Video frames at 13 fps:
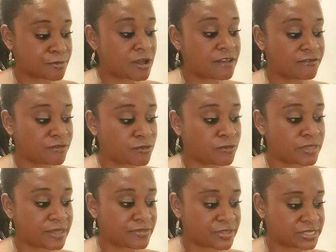but I feel
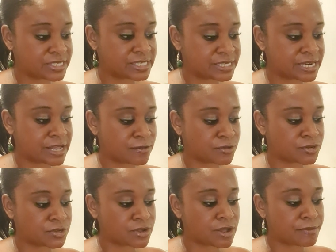that this is now
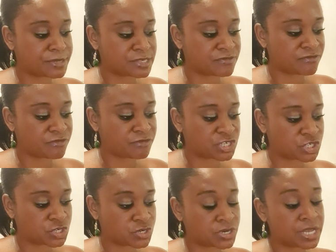going to come into
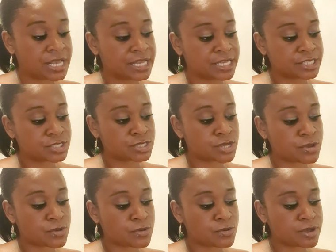fruition.
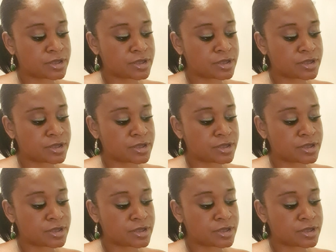So